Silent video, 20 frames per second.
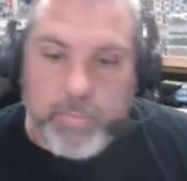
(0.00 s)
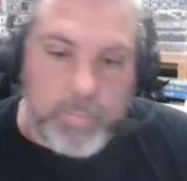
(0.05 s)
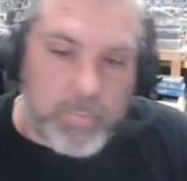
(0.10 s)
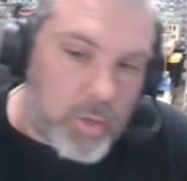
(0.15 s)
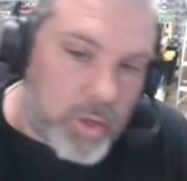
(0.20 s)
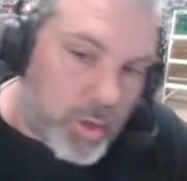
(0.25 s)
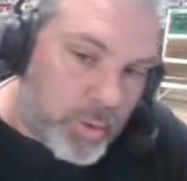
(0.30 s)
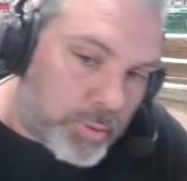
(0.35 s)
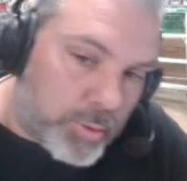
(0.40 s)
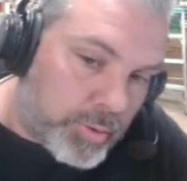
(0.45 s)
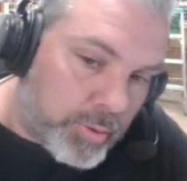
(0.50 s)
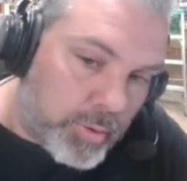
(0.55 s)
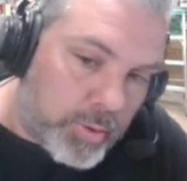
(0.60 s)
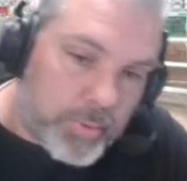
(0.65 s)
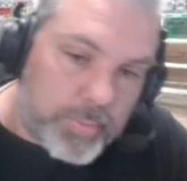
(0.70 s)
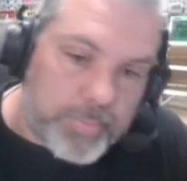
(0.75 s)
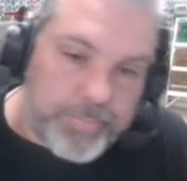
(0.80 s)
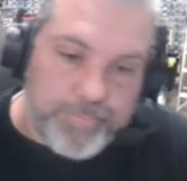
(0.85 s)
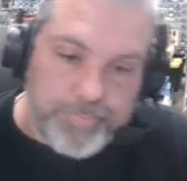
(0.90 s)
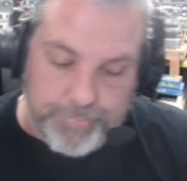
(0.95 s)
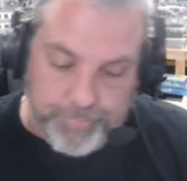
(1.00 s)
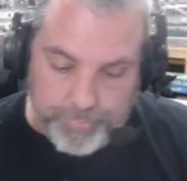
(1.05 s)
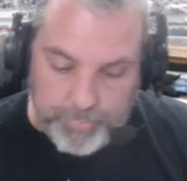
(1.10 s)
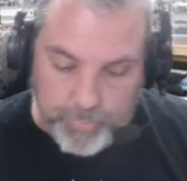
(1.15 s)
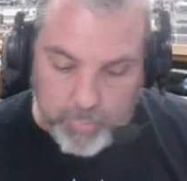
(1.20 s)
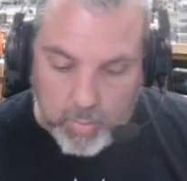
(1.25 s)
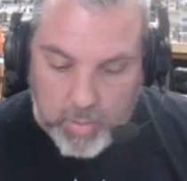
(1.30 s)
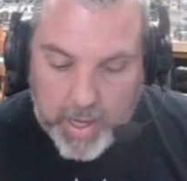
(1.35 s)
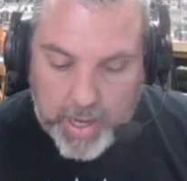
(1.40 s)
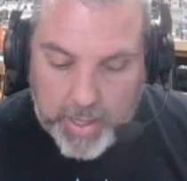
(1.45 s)
go through,
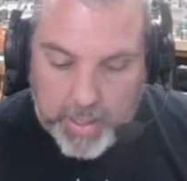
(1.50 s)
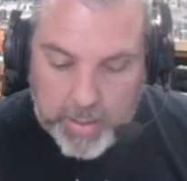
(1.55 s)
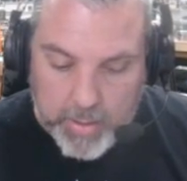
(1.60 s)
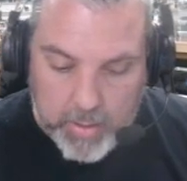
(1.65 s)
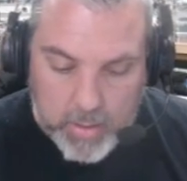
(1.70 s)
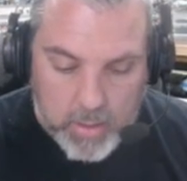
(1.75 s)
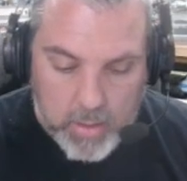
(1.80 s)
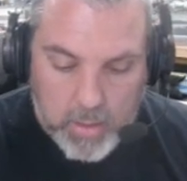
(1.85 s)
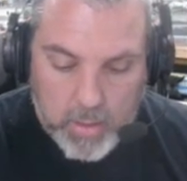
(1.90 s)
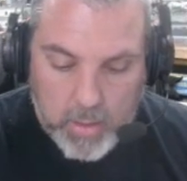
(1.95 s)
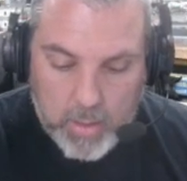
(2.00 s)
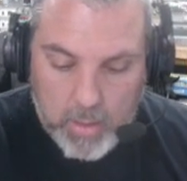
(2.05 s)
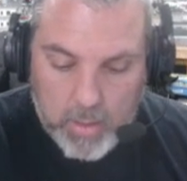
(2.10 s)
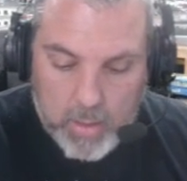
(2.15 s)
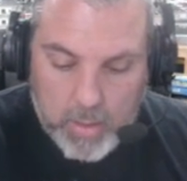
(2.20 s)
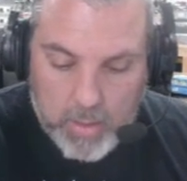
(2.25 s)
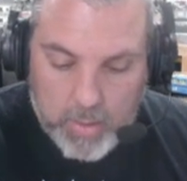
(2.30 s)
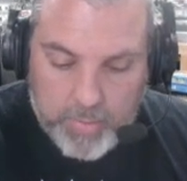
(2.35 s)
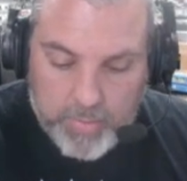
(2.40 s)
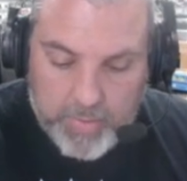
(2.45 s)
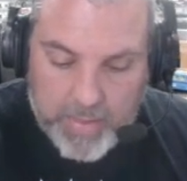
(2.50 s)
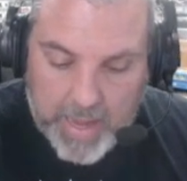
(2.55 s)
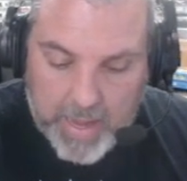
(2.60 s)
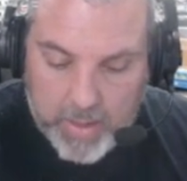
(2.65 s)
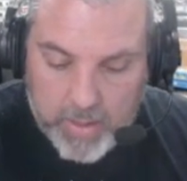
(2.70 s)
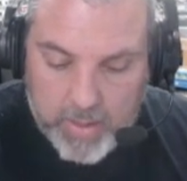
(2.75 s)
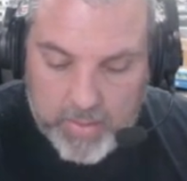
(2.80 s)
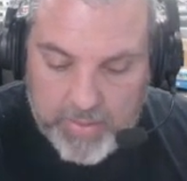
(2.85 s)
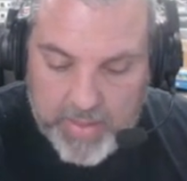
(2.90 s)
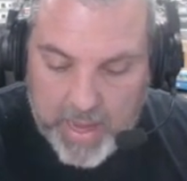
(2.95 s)
right?
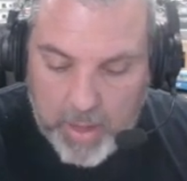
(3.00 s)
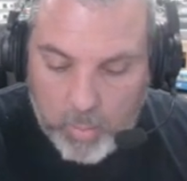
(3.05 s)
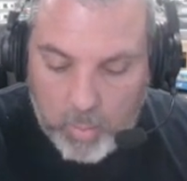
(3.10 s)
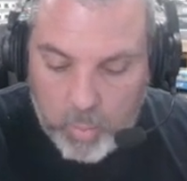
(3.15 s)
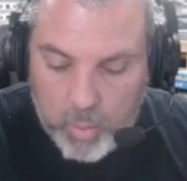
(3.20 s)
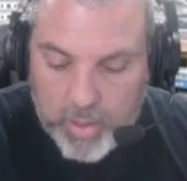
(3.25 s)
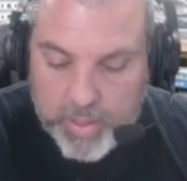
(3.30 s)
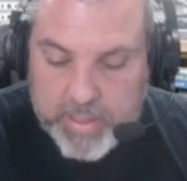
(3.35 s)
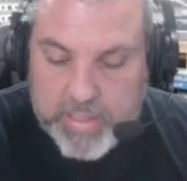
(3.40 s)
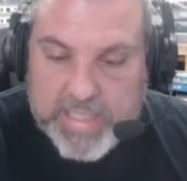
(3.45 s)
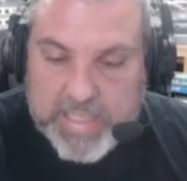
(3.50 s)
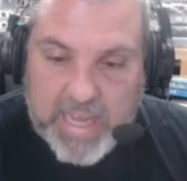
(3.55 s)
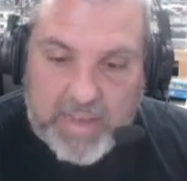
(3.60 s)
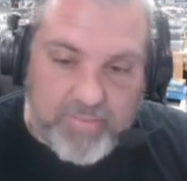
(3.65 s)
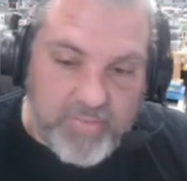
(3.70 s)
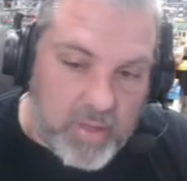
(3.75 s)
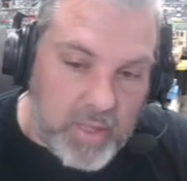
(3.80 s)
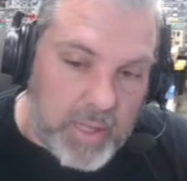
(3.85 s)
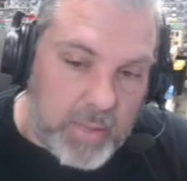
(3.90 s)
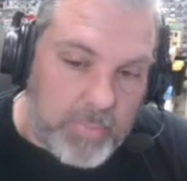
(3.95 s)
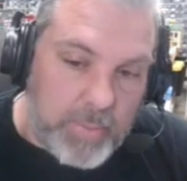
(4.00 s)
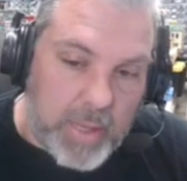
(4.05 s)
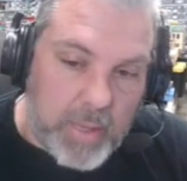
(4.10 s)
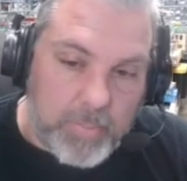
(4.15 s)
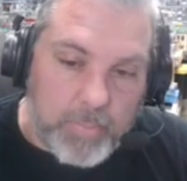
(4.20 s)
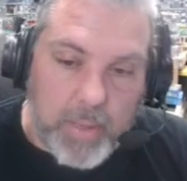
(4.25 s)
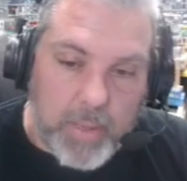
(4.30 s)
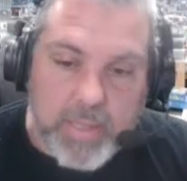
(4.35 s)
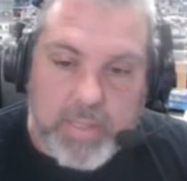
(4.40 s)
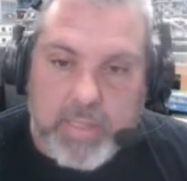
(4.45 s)
That would definitely be a
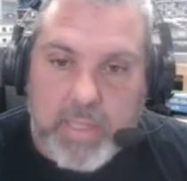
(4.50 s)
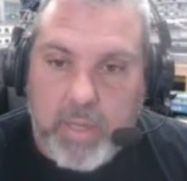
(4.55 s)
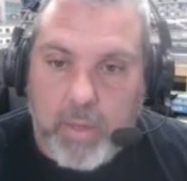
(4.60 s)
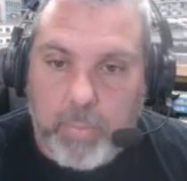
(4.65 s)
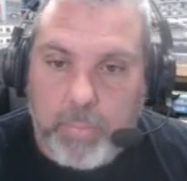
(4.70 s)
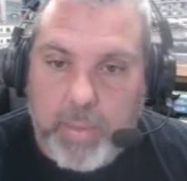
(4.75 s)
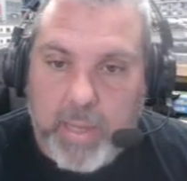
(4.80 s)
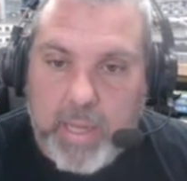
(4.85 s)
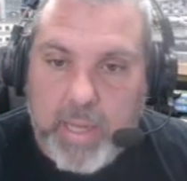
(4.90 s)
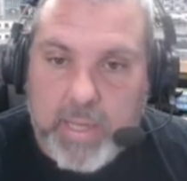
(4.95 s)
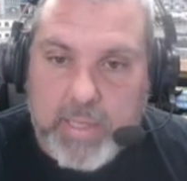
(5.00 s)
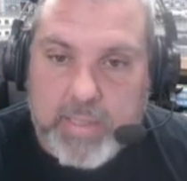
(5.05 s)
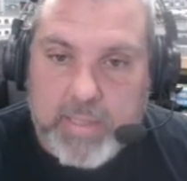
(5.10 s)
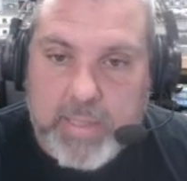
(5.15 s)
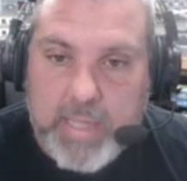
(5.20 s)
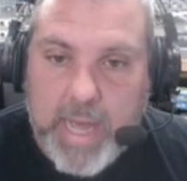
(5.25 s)
buzzkill, because